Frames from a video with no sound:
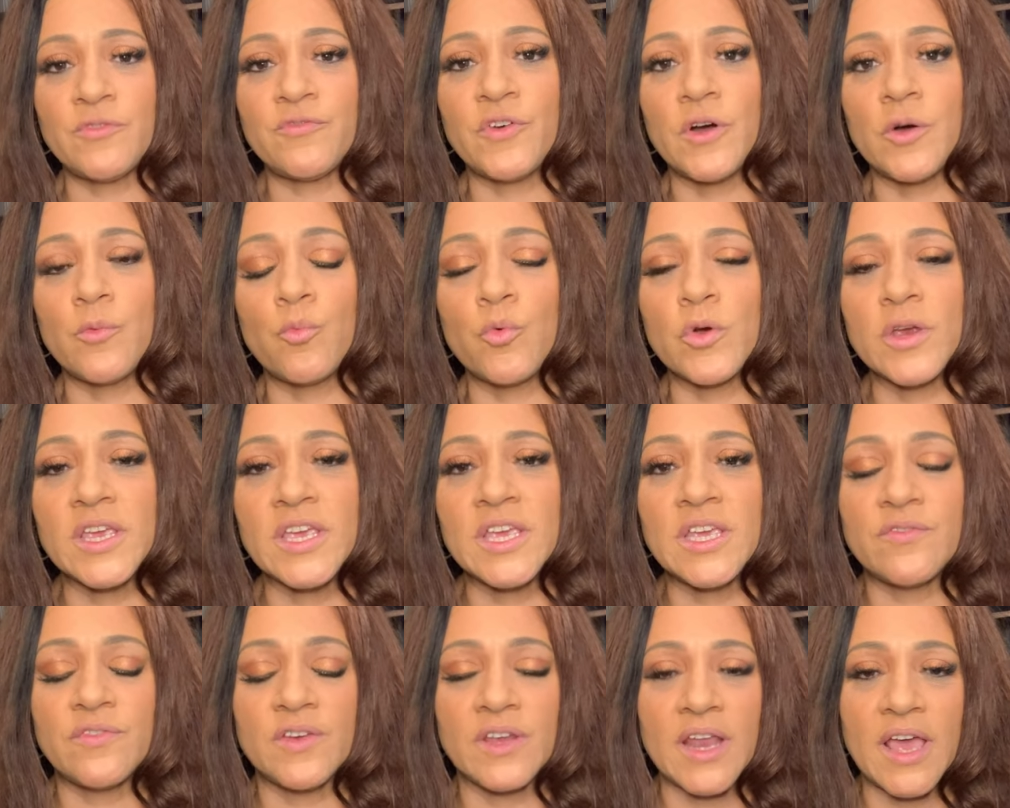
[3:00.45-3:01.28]
of them will
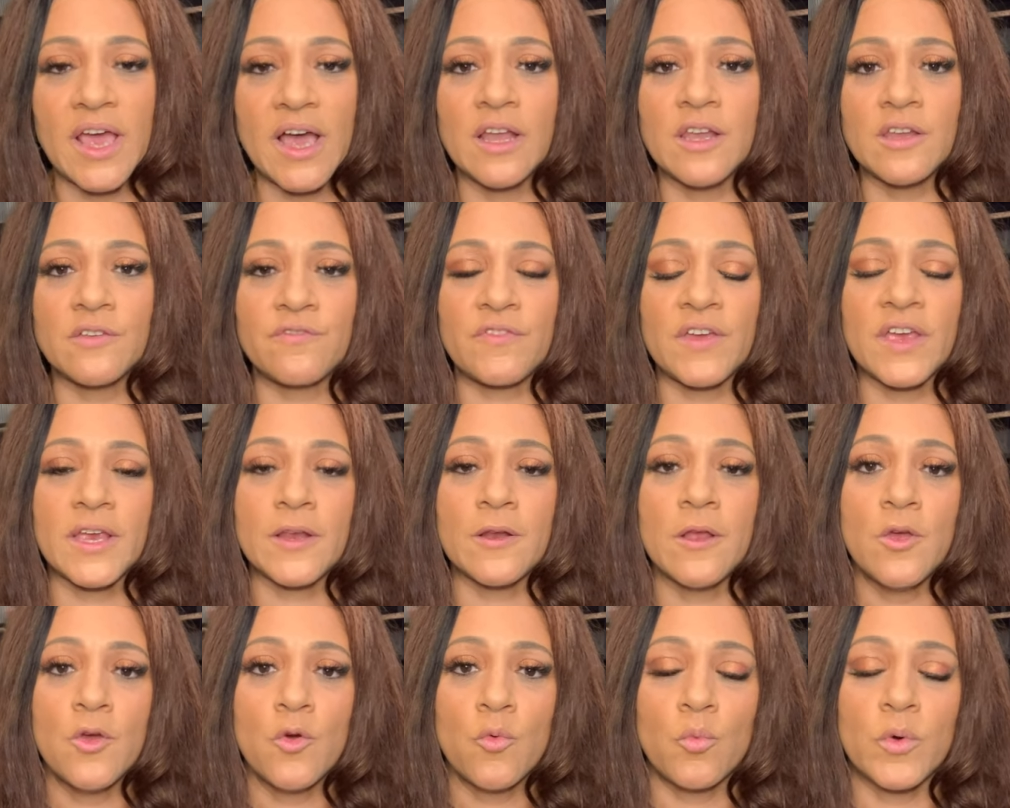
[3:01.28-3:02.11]
even
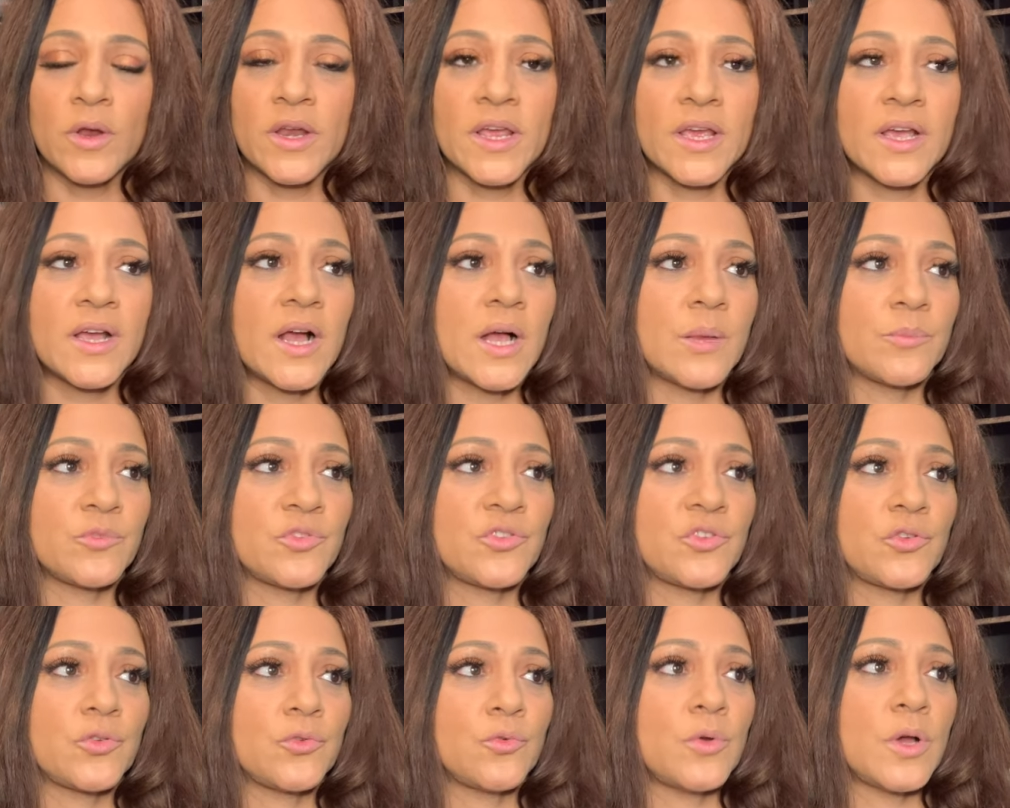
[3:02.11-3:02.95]
elevate when it comes
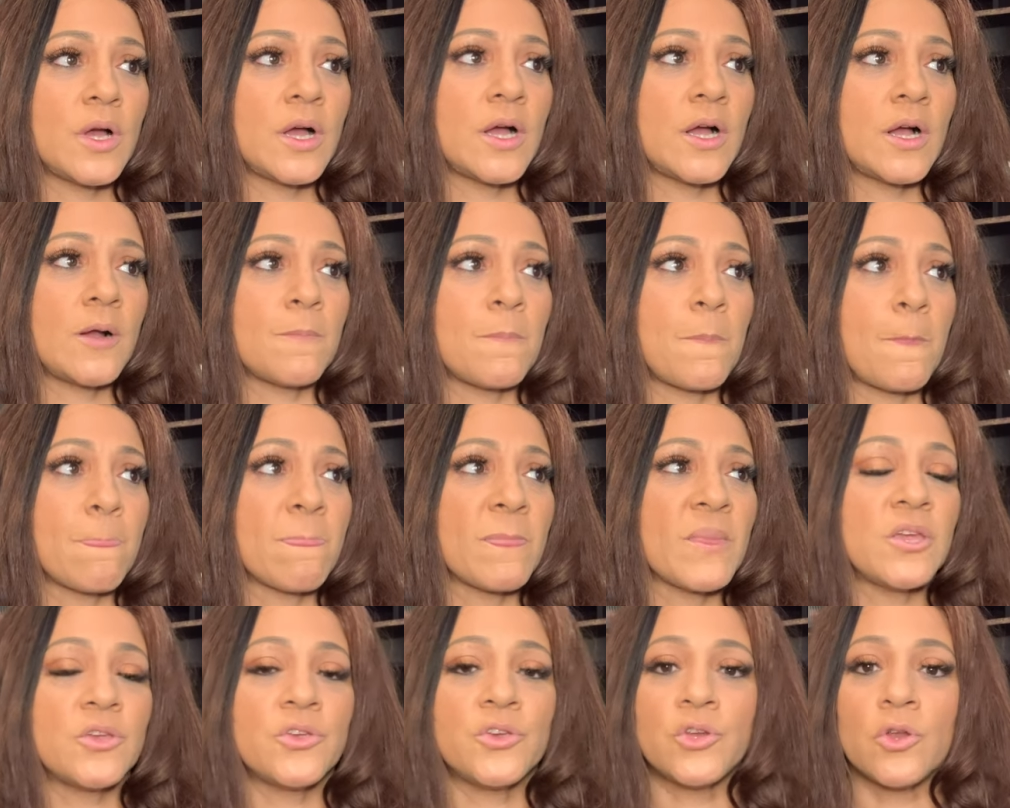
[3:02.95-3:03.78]
to, um,
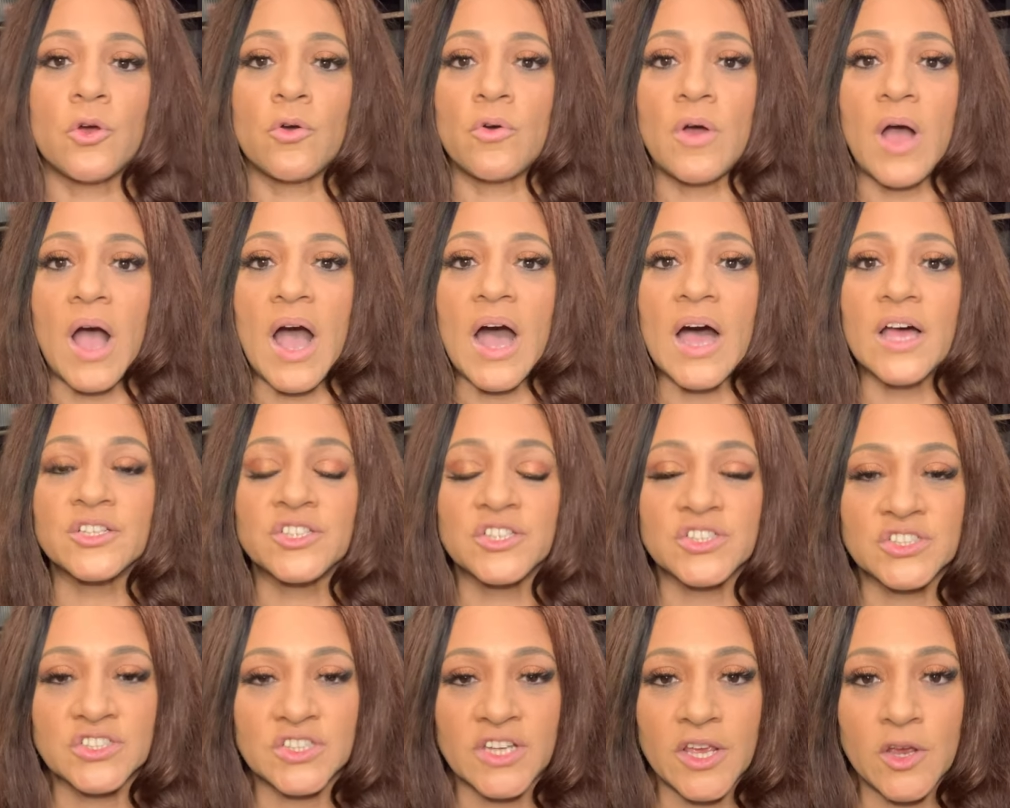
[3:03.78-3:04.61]
you know, I'll
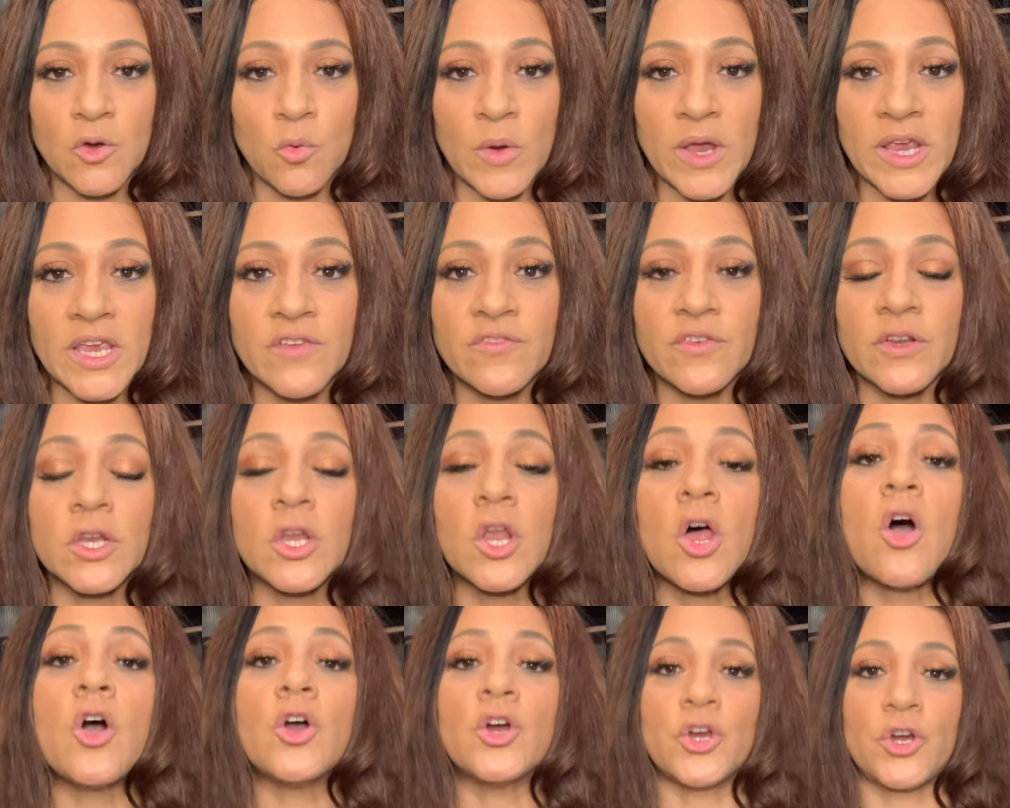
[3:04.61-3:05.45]
just stay away even
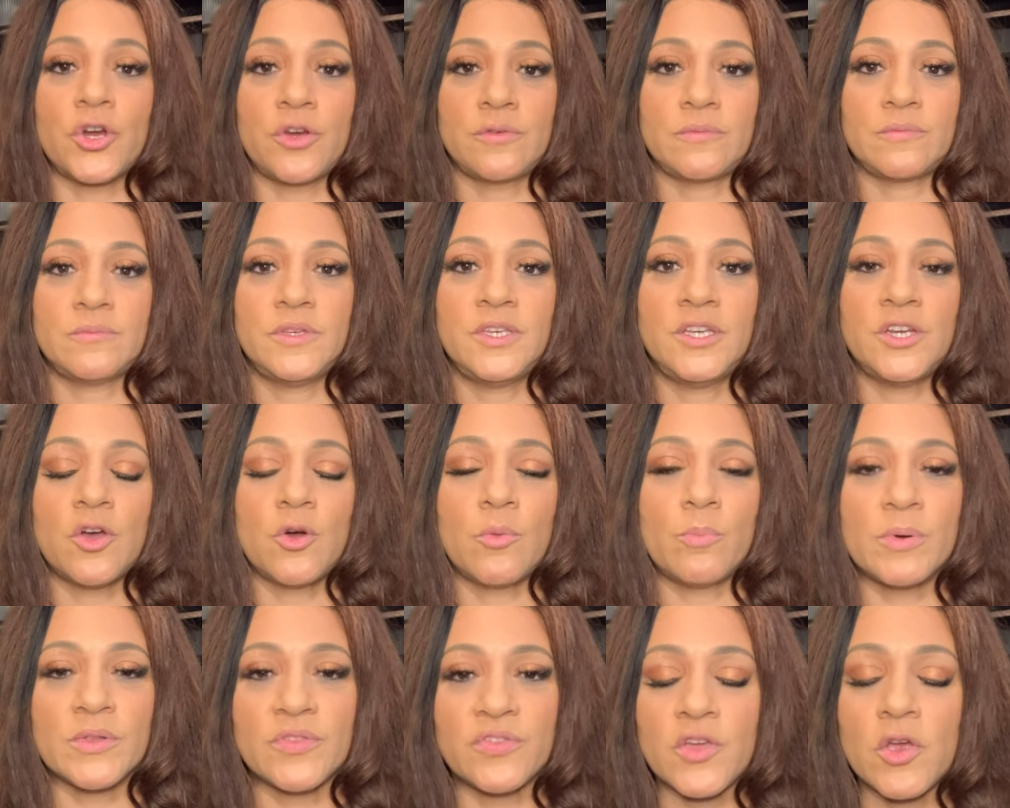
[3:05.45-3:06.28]
longer you know,
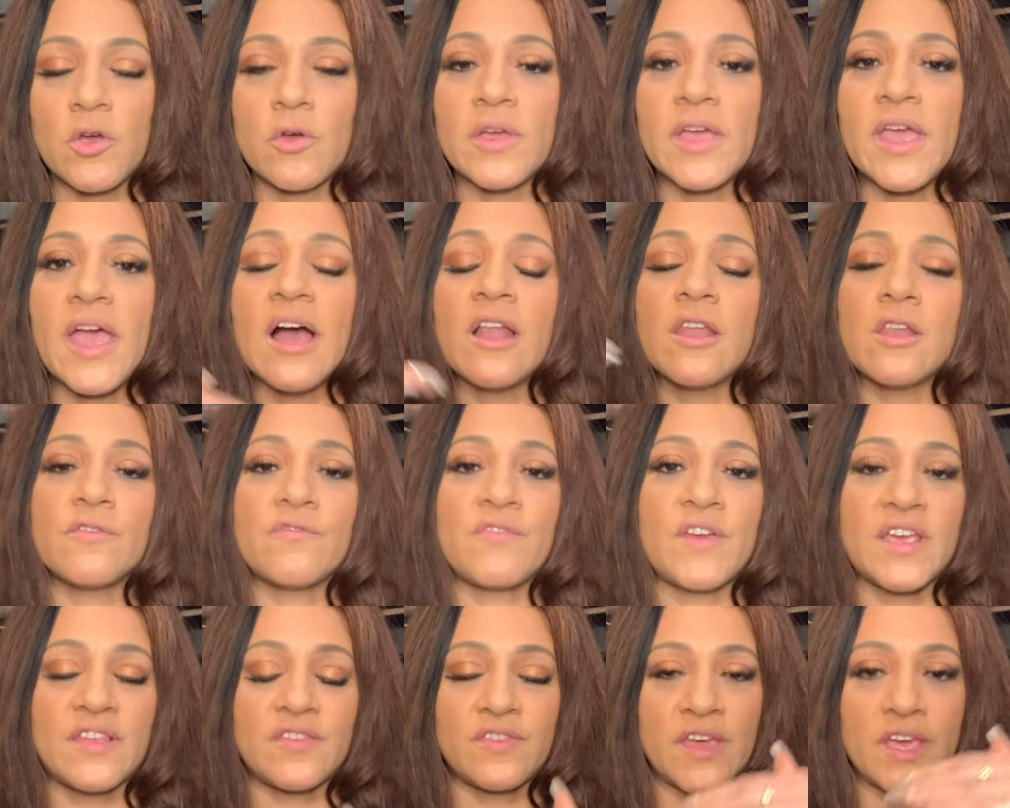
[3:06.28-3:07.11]
but they'll
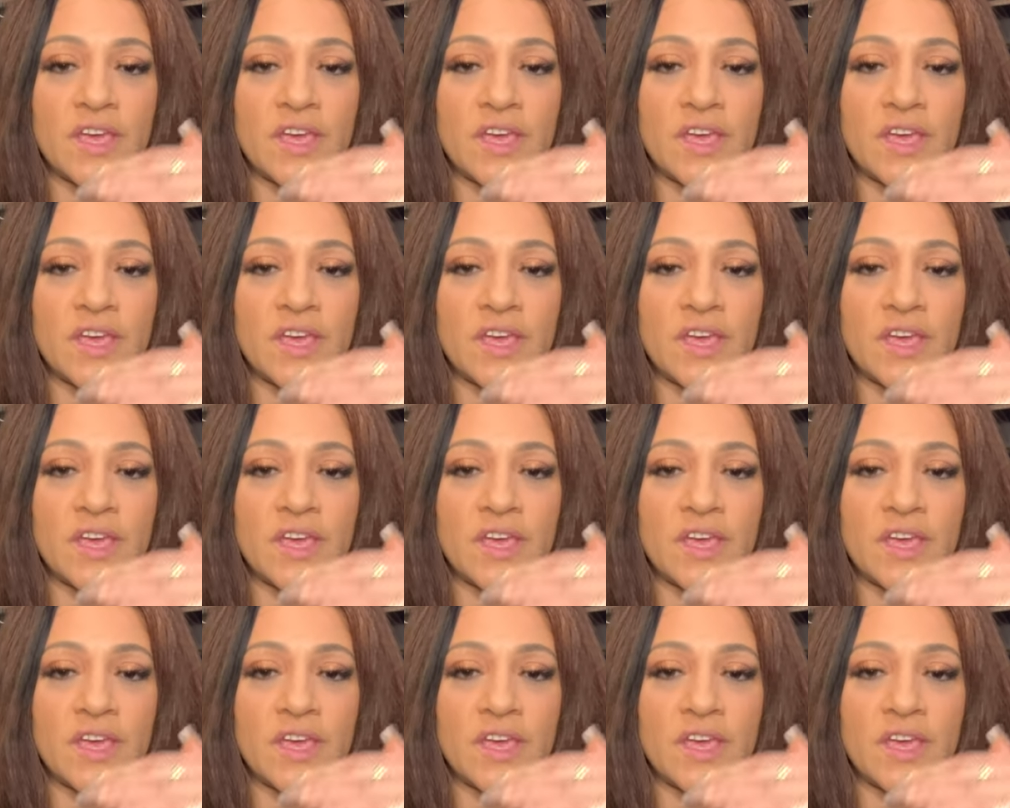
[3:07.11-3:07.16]
elevate